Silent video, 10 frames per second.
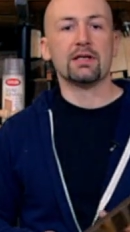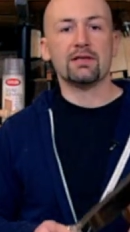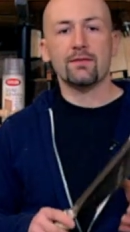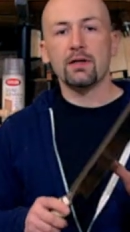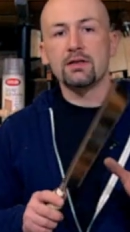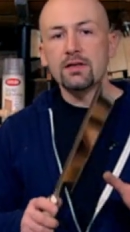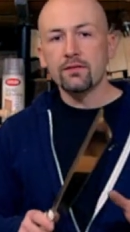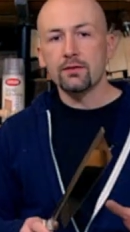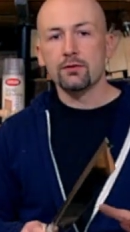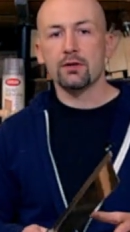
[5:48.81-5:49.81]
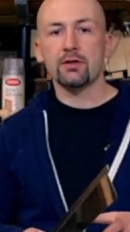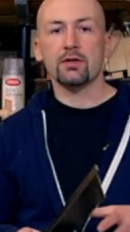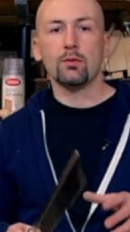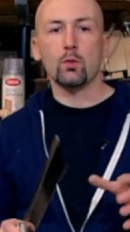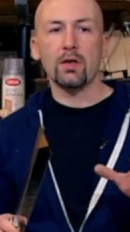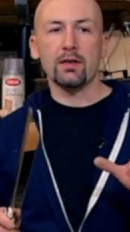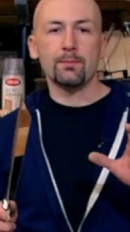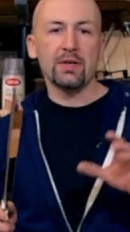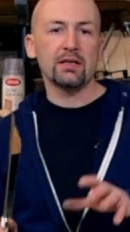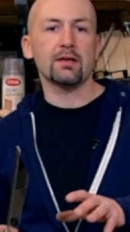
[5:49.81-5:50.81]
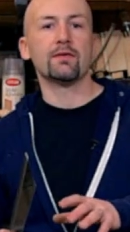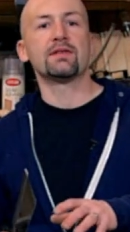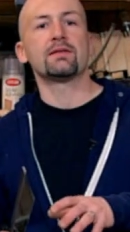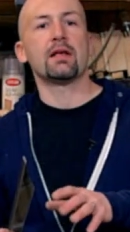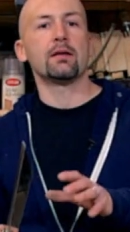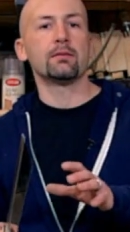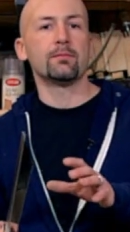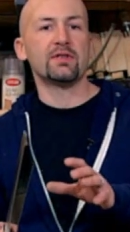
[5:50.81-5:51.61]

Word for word: It's a very different tradition, and one of the big difference that,